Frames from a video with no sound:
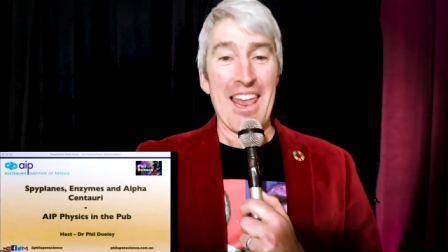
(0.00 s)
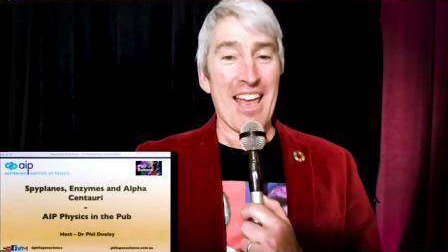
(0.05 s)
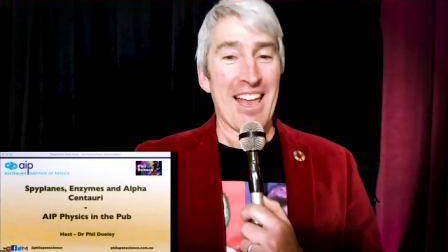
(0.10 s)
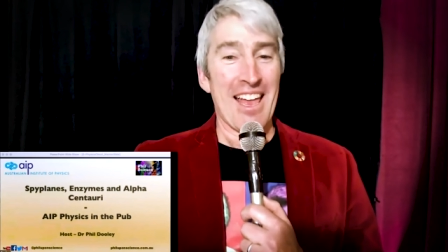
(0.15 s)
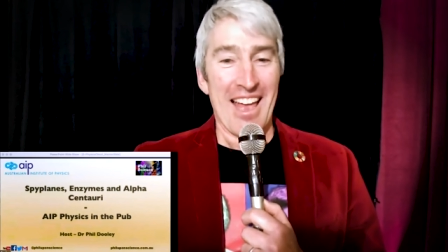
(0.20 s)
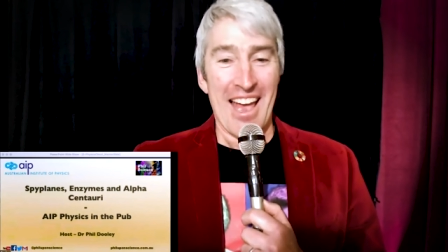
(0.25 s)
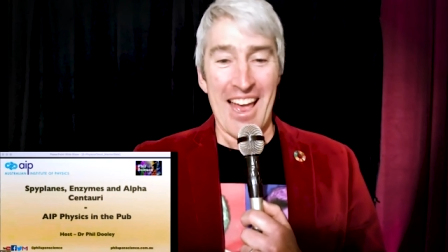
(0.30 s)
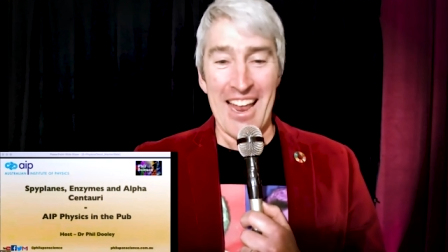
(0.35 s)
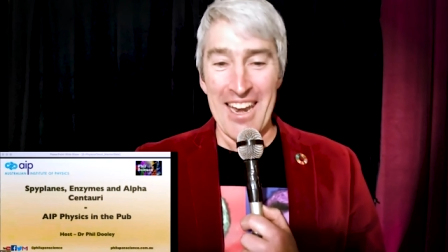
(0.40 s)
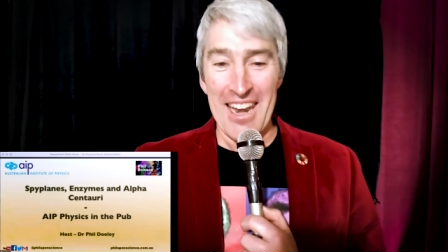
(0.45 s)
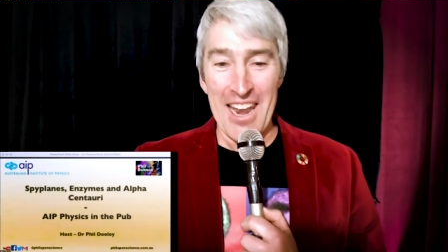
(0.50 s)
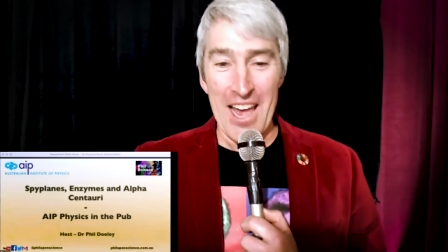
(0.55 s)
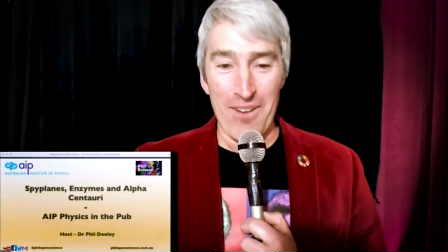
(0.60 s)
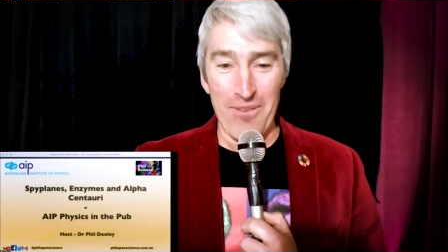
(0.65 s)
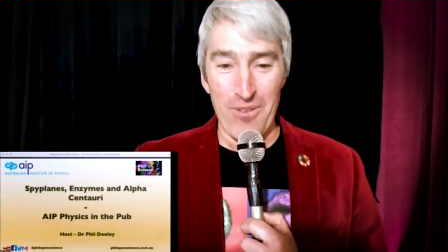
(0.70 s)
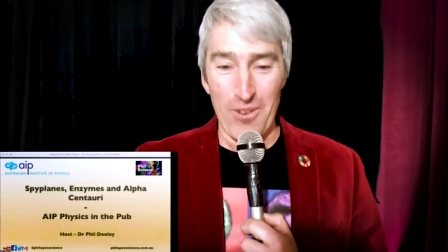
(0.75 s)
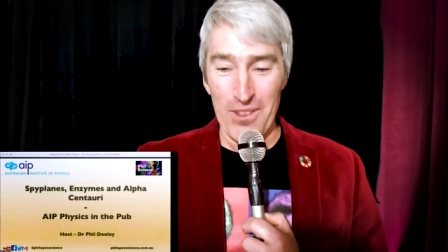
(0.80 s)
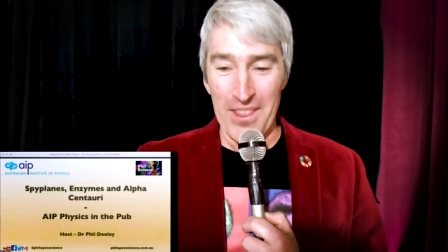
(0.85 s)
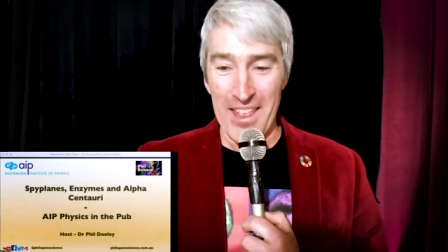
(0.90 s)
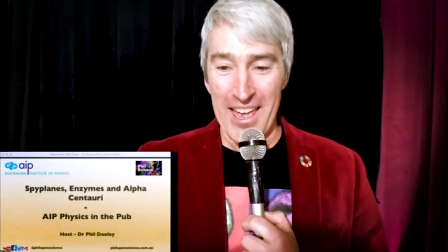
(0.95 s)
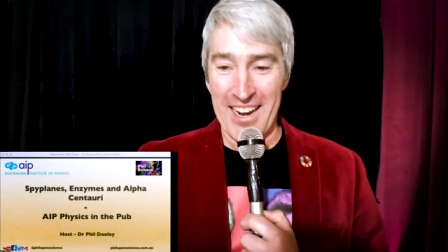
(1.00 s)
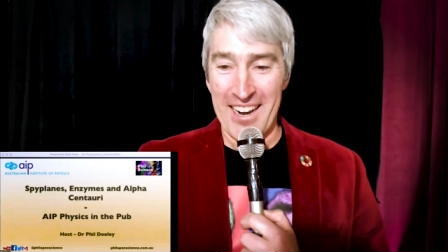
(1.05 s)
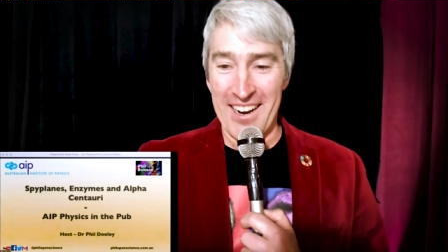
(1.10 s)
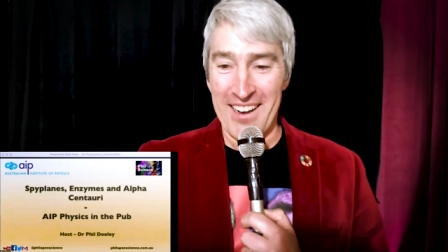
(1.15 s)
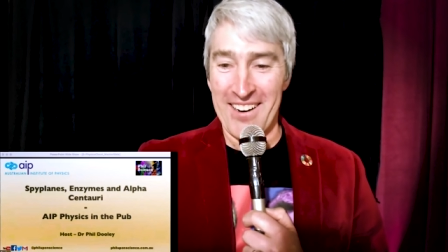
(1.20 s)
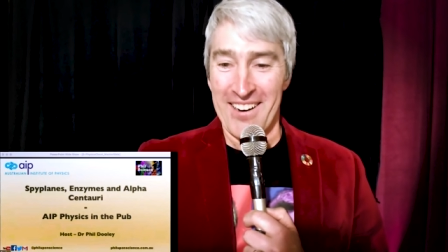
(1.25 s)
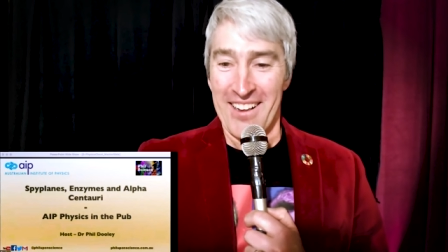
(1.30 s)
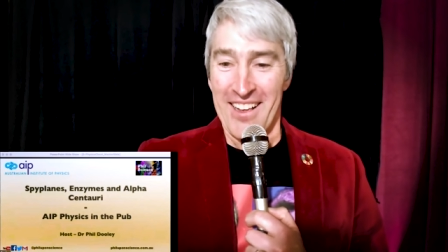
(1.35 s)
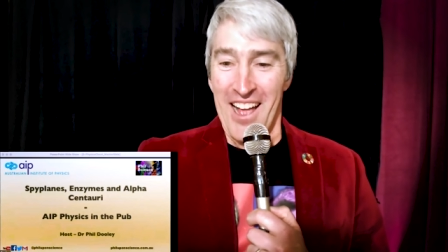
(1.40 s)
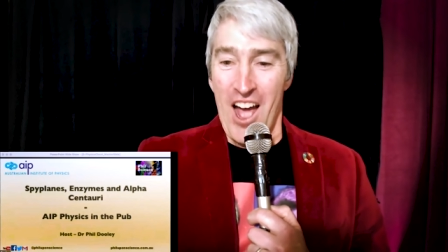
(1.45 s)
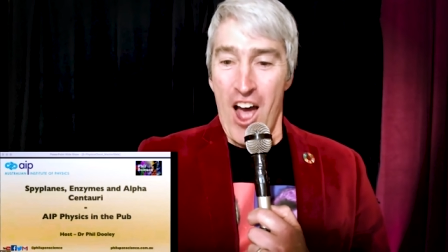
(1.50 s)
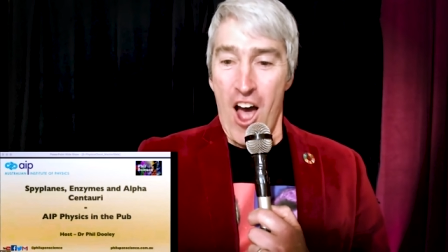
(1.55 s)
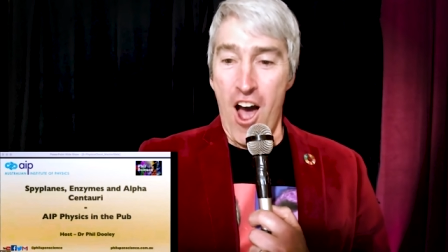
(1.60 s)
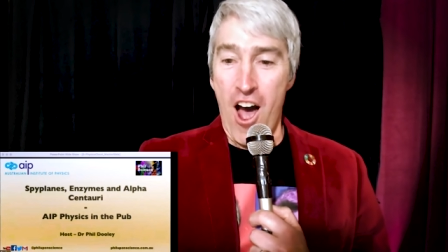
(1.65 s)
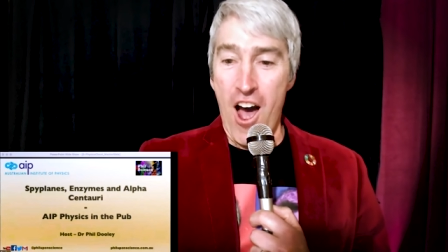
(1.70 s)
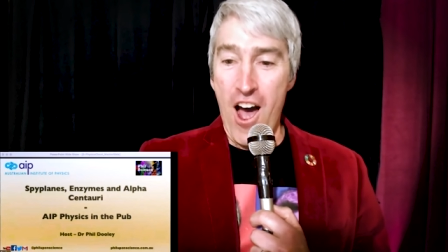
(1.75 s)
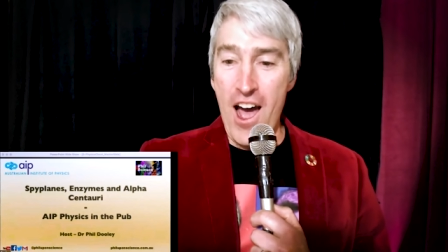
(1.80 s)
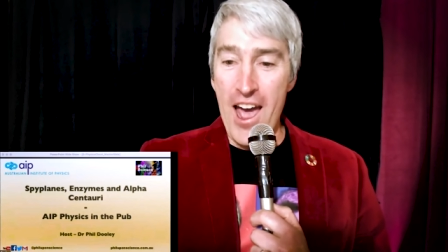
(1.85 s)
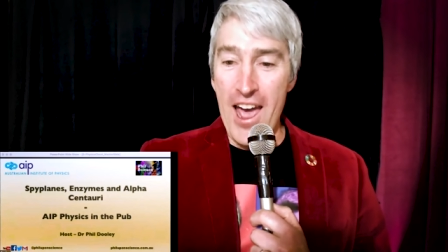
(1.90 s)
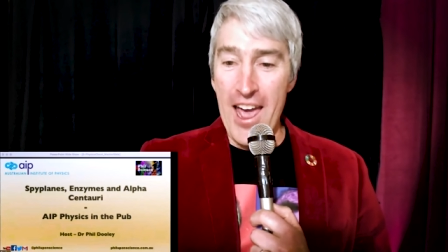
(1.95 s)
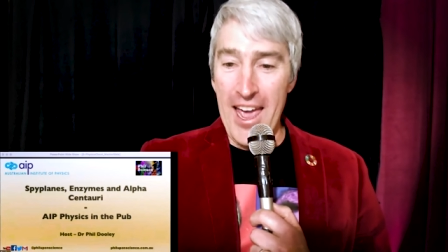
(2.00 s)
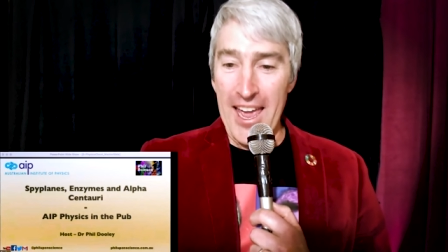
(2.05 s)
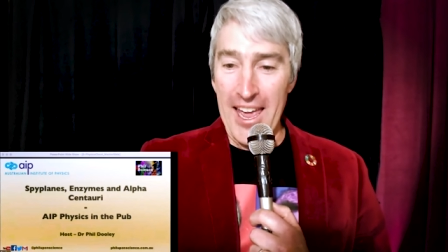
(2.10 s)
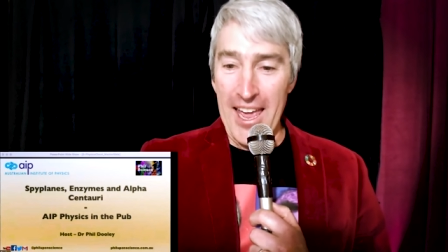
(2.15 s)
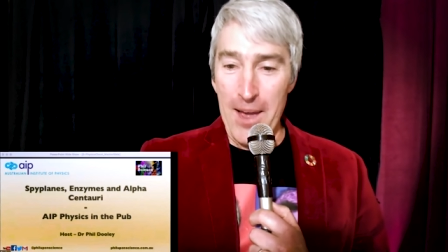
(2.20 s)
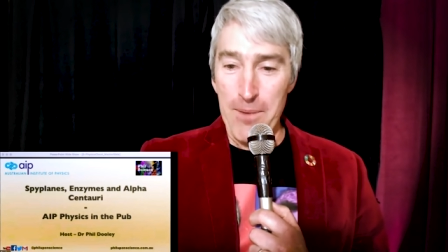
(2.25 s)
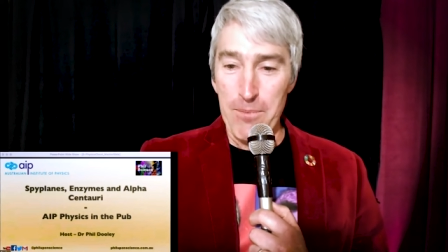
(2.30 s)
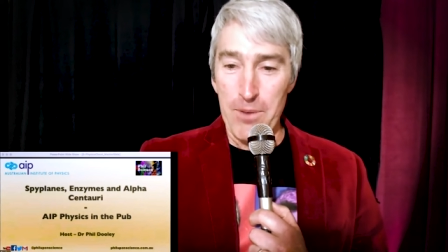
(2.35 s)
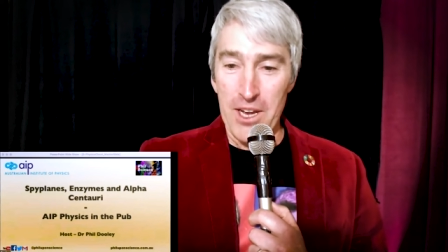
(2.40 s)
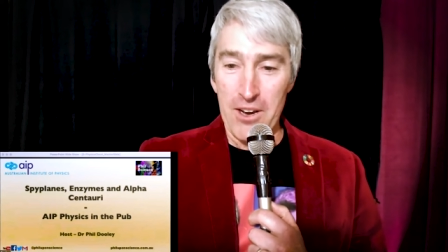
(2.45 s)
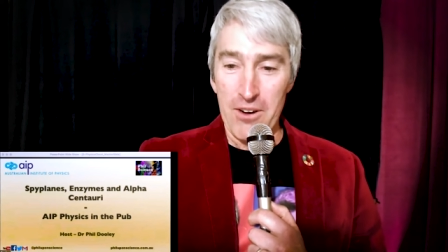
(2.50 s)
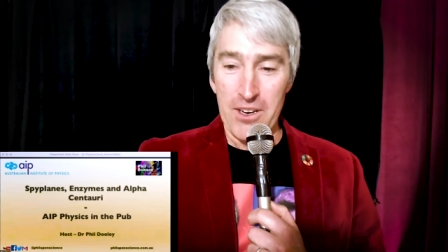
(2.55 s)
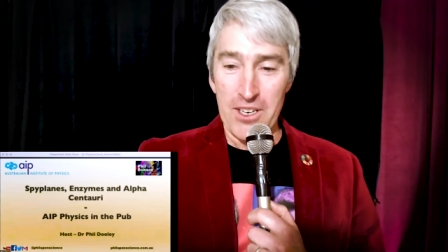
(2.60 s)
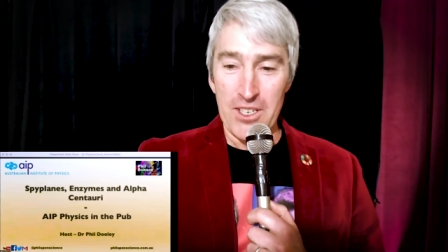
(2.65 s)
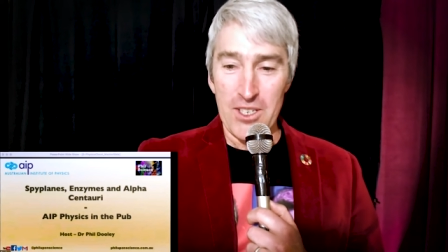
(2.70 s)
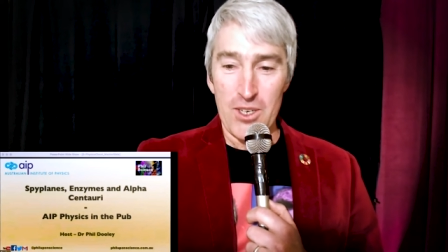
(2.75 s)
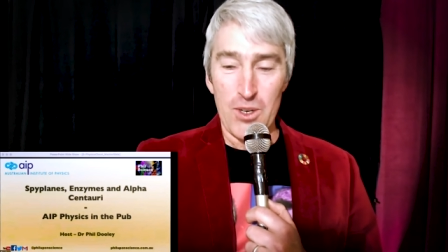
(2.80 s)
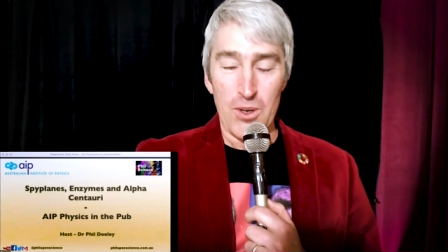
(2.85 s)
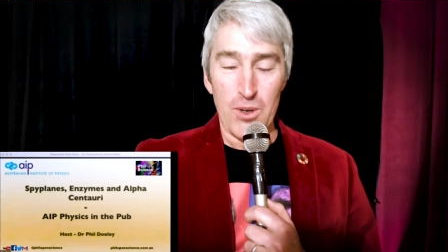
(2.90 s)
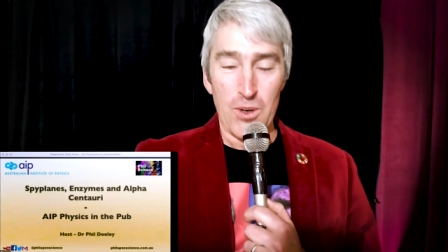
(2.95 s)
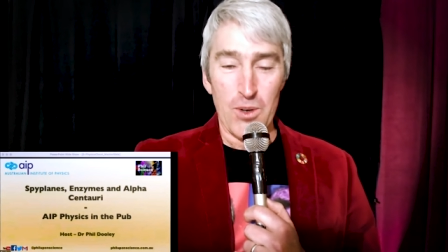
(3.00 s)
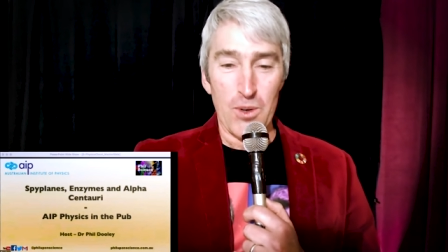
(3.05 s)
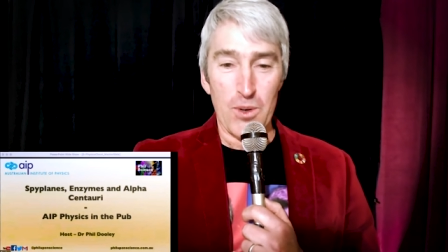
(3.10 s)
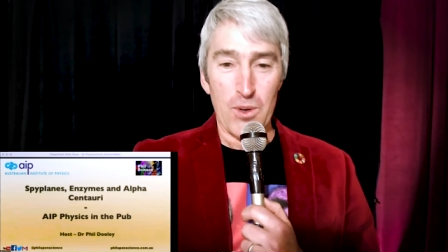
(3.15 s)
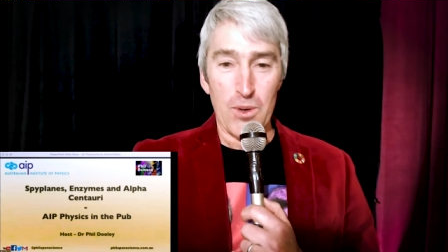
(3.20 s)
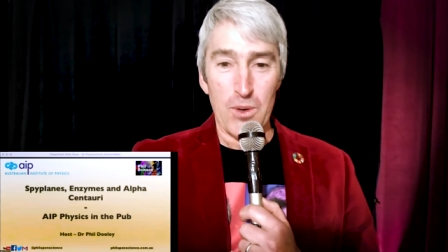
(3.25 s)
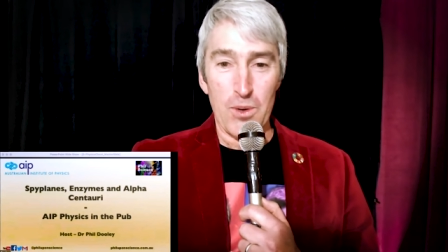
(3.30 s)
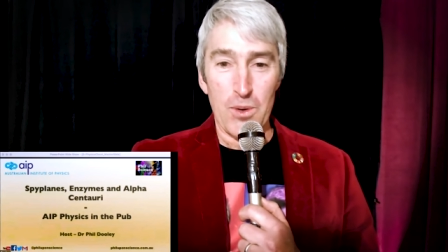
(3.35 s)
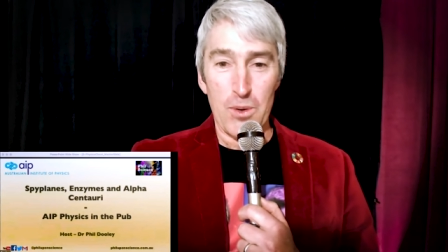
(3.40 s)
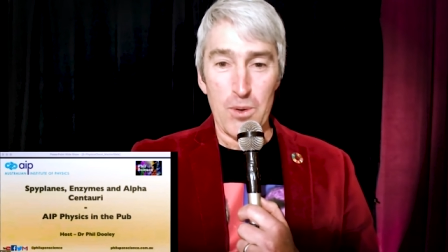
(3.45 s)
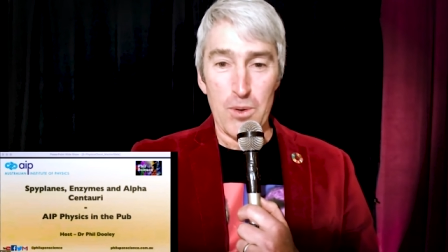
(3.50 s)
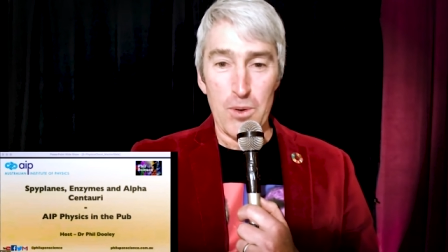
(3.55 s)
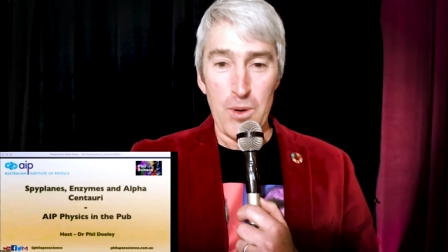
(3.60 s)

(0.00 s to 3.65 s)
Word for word: Enough on that note. I am going to